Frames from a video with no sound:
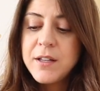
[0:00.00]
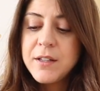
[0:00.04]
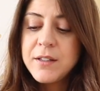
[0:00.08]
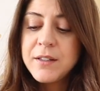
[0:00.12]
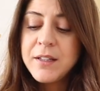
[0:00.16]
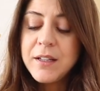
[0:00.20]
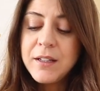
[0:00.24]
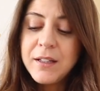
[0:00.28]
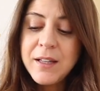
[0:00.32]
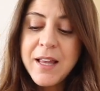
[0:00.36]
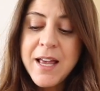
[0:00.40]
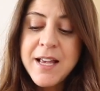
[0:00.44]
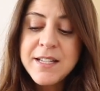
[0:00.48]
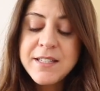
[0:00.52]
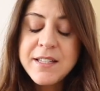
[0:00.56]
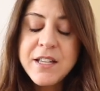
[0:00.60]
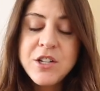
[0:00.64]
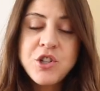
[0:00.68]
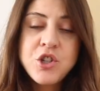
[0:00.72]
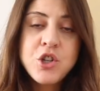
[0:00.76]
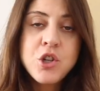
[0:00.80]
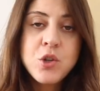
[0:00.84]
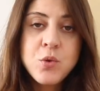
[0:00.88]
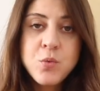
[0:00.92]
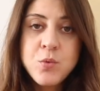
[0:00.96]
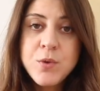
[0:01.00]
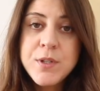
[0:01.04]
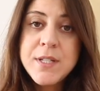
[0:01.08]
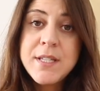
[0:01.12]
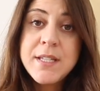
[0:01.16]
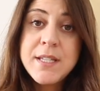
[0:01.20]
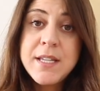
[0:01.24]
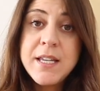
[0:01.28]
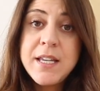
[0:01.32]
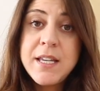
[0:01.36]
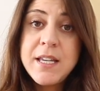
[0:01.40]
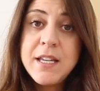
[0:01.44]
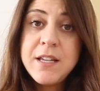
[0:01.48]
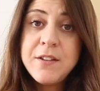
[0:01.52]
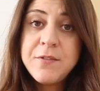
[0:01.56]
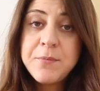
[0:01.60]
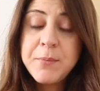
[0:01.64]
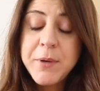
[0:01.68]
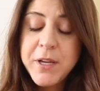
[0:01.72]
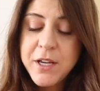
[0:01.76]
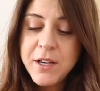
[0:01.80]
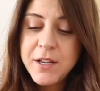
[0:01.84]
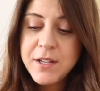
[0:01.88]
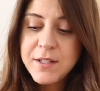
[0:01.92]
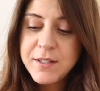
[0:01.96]
the less that you receive,
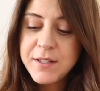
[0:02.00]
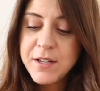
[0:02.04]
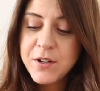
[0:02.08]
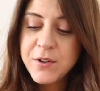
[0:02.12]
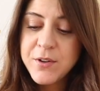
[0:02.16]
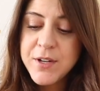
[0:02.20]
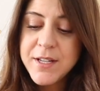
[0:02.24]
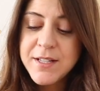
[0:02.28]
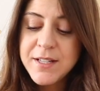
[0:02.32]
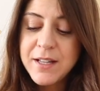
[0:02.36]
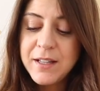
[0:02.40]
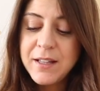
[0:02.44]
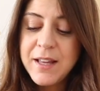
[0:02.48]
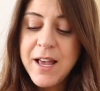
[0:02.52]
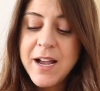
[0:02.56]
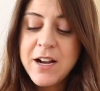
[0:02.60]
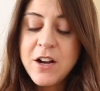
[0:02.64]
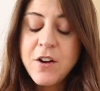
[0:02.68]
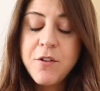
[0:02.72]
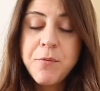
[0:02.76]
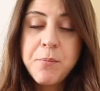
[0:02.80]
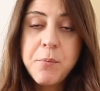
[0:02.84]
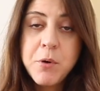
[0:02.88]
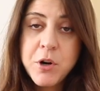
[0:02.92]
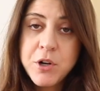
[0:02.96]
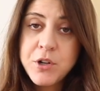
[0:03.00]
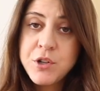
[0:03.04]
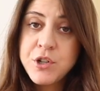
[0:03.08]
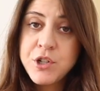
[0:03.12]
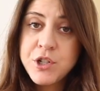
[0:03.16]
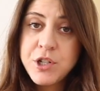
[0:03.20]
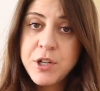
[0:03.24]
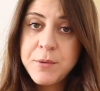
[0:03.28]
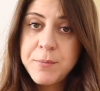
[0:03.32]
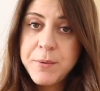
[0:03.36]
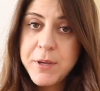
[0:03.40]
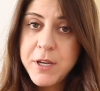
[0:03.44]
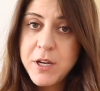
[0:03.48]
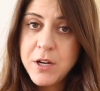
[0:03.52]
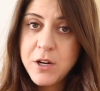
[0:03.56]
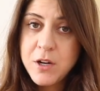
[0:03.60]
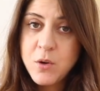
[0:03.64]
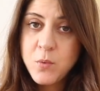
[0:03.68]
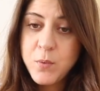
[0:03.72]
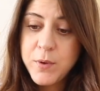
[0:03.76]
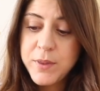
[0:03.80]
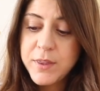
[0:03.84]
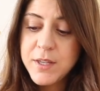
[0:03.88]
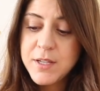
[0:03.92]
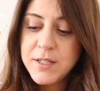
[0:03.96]
because there is a lack of partnership here
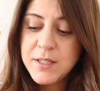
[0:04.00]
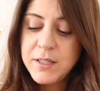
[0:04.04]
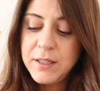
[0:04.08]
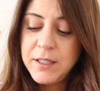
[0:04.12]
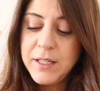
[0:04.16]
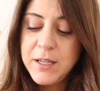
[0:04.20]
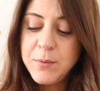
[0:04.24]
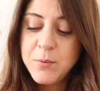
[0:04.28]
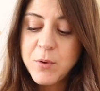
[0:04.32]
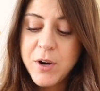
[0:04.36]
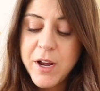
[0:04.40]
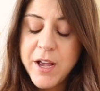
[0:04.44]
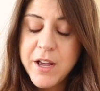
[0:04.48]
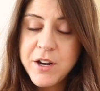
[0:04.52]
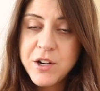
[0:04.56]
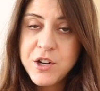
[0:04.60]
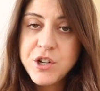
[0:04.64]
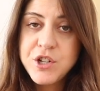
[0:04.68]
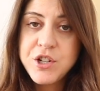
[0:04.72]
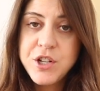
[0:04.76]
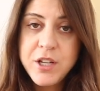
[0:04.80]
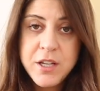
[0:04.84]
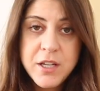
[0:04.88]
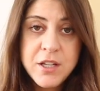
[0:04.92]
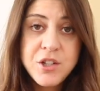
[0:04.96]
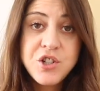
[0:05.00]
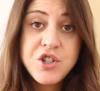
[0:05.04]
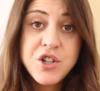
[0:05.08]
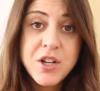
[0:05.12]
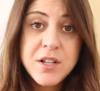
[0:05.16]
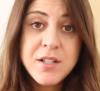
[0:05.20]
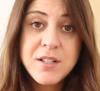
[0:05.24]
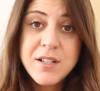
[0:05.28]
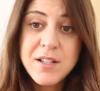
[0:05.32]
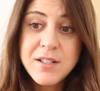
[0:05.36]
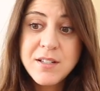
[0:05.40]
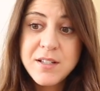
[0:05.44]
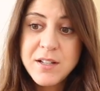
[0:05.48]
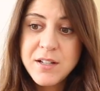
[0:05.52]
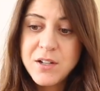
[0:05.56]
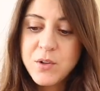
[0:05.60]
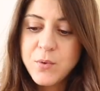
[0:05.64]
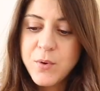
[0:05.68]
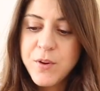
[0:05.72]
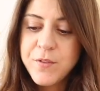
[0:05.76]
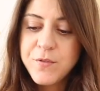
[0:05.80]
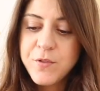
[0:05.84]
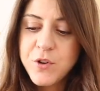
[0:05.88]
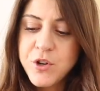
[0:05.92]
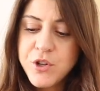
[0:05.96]
with this Libra energy, Justice in the
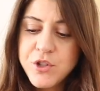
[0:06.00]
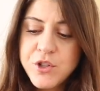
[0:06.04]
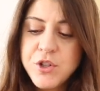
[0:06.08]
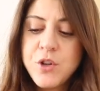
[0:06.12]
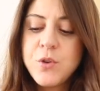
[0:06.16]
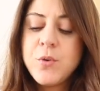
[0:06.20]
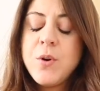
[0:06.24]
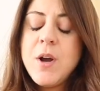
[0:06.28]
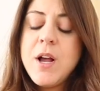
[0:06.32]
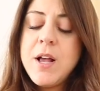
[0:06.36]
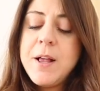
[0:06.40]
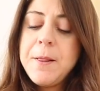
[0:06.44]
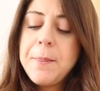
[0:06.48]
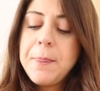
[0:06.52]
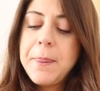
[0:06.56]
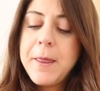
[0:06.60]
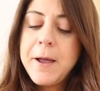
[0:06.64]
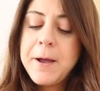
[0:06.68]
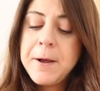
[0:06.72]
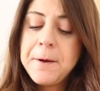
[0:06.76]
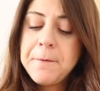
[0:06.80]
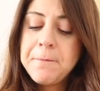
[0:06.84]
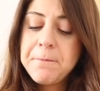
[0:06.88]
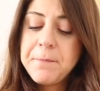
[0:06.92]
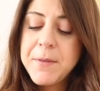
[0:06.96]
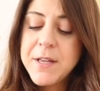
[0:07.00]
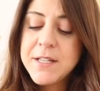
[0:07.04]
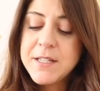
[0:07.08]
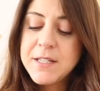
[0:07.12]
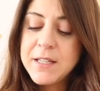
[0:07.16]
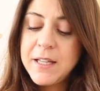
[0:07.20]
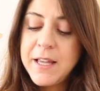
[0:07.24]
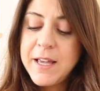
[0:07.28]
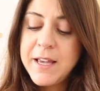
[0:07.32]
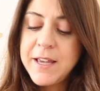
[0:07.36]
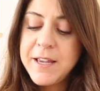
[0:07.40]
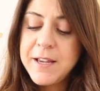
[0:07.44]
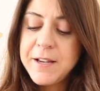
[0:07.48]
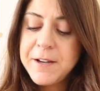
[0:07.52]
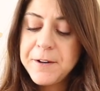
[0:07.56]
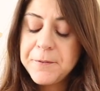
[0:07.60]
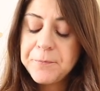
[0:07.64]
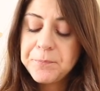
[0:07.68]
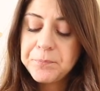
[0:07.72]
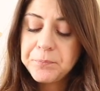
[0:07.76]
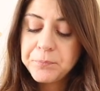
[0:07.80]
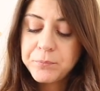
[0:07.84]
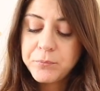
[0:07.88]
reverse. So it's like,